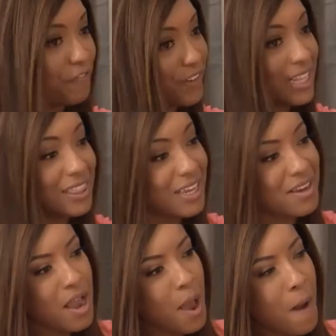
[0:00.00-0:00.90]
the funny
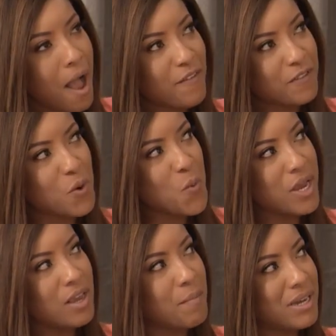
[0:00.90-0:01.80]
thing? After a
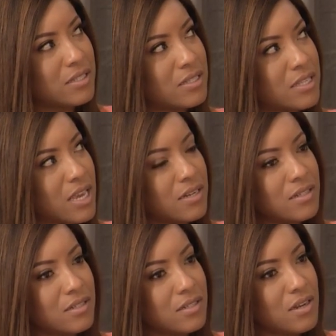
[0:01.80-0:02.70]
week, my
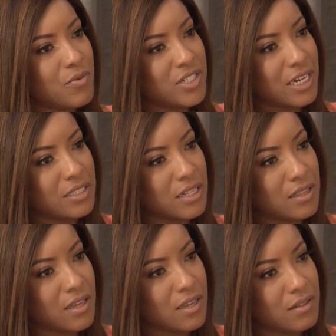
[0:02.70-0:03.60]
skin rejected
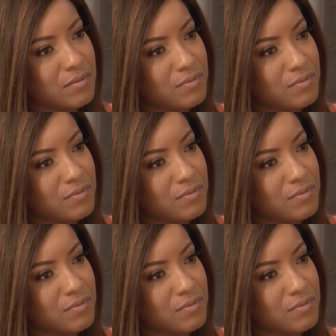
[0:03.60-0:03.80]
the,